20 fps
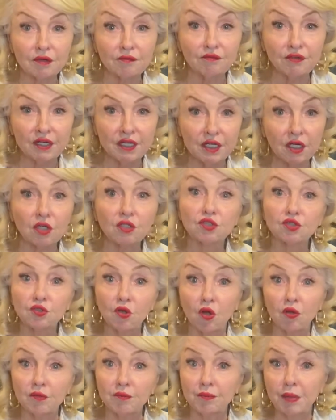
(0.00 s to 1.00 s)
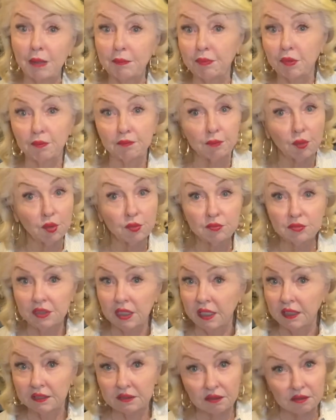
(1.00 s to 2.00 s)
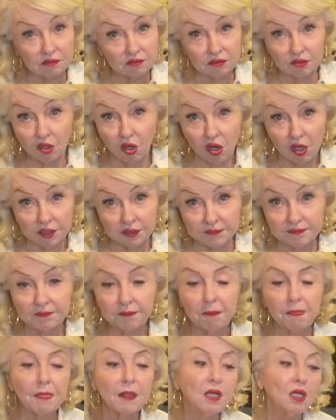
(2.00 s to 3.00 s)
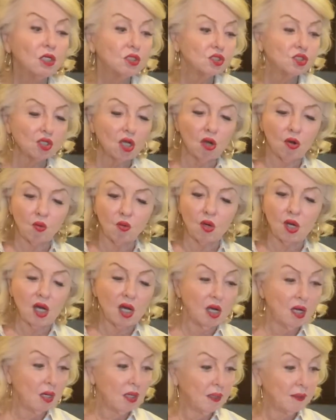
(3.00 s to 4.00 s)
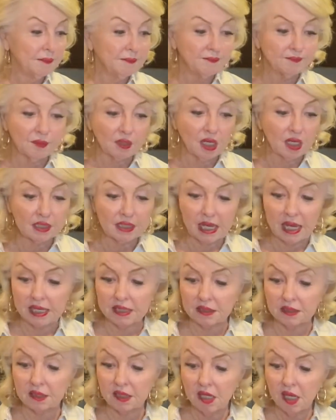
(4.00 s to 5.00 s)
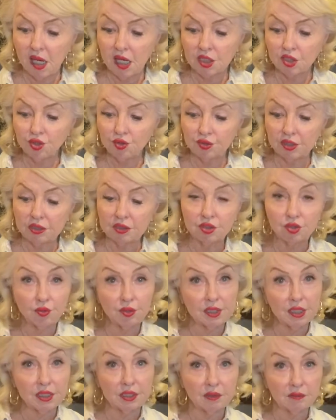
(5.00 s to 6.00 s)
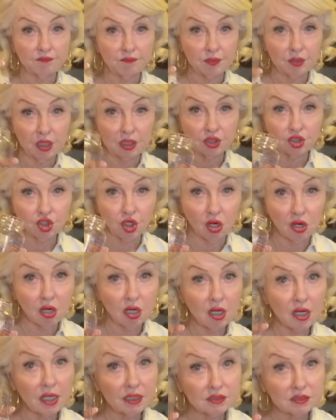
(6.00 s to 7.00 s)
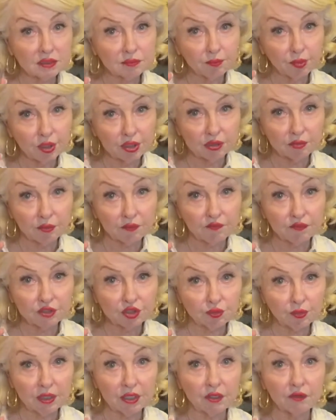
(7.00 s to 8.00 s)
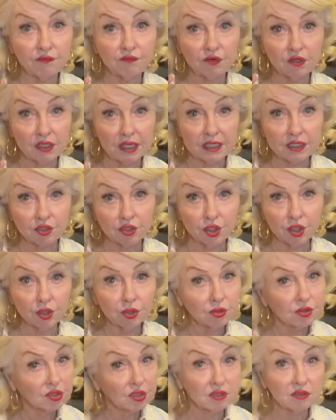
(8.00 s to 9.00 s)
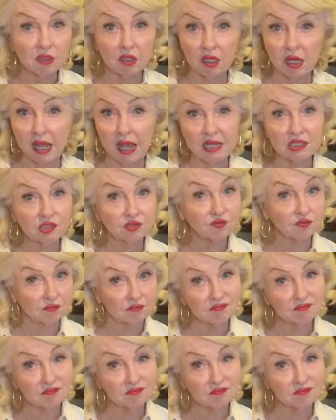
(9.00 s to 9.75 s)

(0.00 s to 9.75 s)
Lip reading: of vinegar, salt and pepper, boom, done, gone. So again, you can do it in a jar and put it in the refrigerator for later use. It'll last